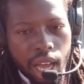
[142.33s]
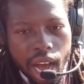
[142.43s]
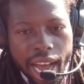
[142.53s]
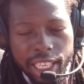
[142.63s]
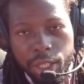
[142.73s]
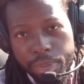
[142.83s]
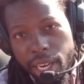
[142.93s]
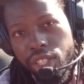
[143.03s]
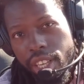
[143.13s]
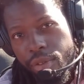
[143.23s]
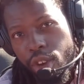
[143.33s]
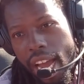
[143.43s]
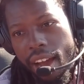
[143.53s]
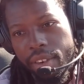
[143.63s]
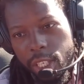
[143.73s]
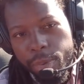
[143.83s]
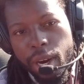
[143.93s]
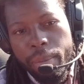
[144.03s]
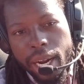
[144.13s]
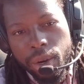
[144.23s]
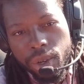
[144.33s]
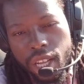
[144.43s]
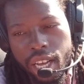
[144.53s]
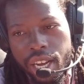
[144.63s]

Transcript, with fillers: especially if you have an experimental